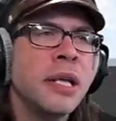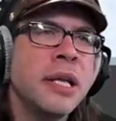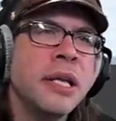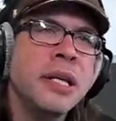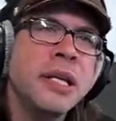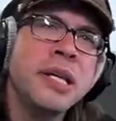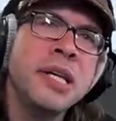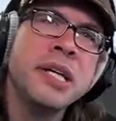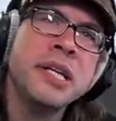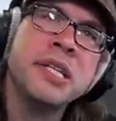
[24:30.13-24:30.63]

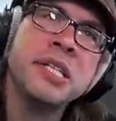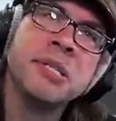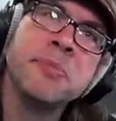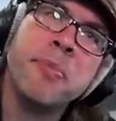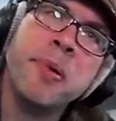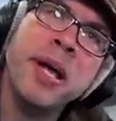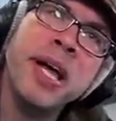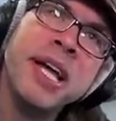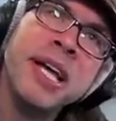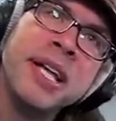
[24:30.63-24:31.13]
He is
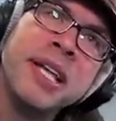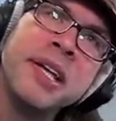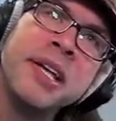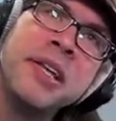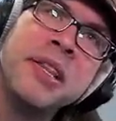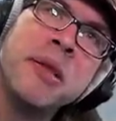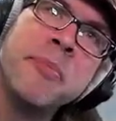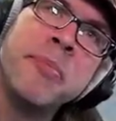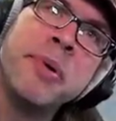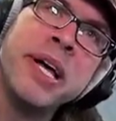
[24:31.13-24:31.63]
back
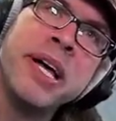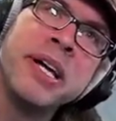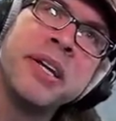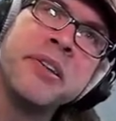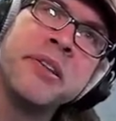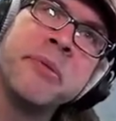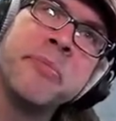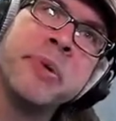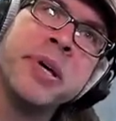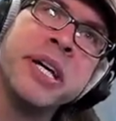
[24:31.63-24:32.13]
in the back
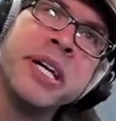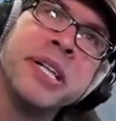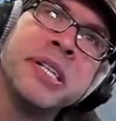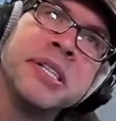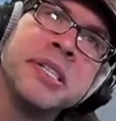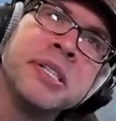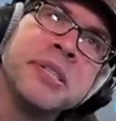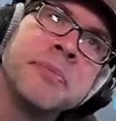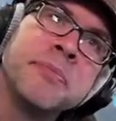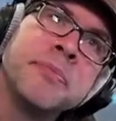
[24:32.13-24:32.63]
of the
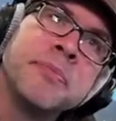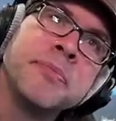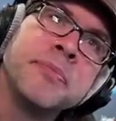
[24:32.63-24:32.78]
base.